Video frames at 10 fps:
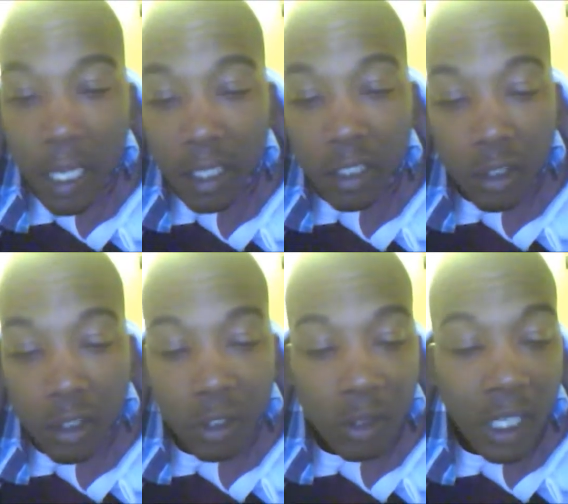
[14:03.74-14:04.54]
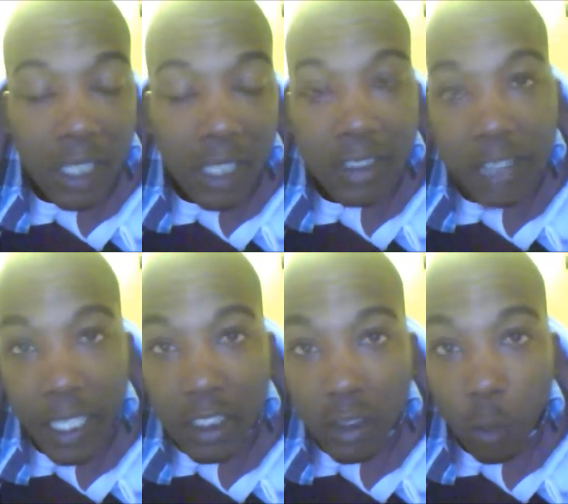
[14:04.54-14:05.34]
can do to
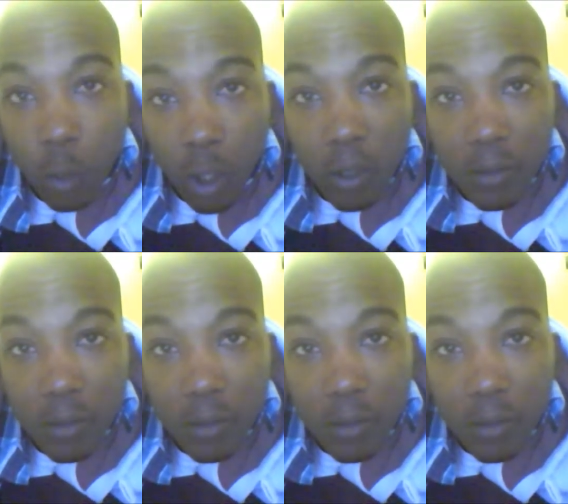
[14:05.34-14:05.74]
change the world.